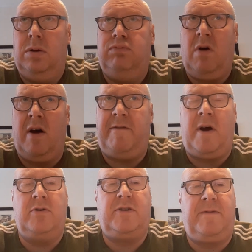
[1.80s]
Right,
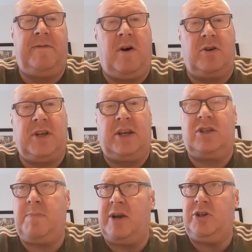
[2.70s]
folks, for fuck's sake,
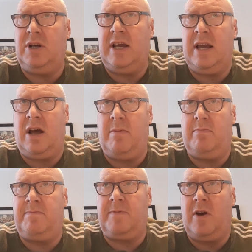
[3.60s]
especially,
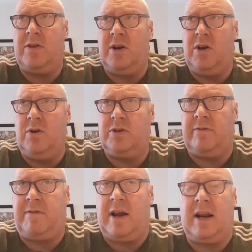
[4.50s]
I've heard the news
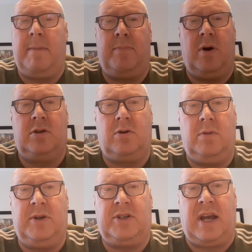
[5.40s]
that Frank Lampard's going
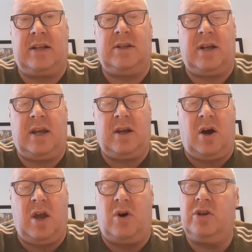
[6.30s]
to be sacked today.
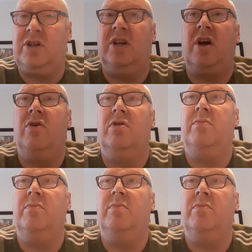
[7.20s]
I honestly don't